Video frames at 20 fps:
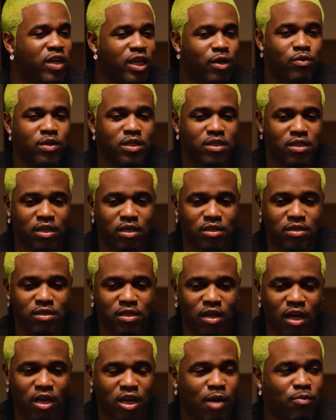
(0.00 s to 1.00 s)
he was a
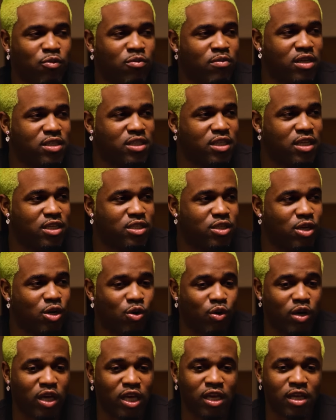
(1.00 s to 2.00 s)
couple months years
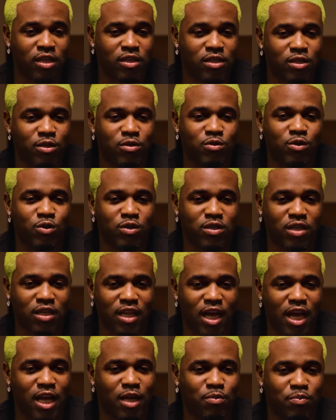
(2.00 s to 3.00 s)
old, he used to
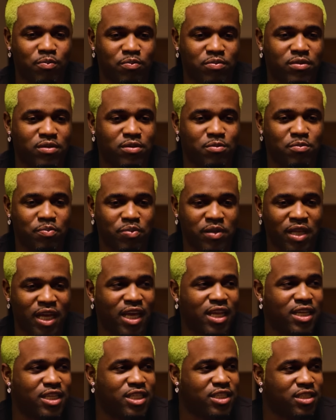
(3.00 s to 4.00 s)
like
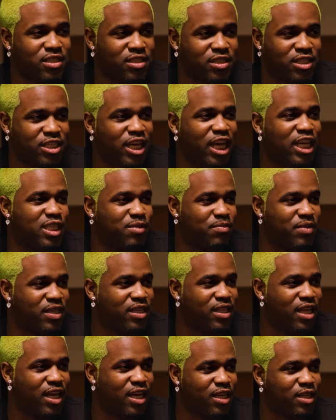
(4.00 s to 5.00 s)
playing chase me,
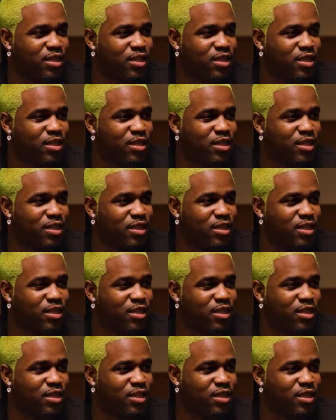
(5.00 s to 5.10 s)
like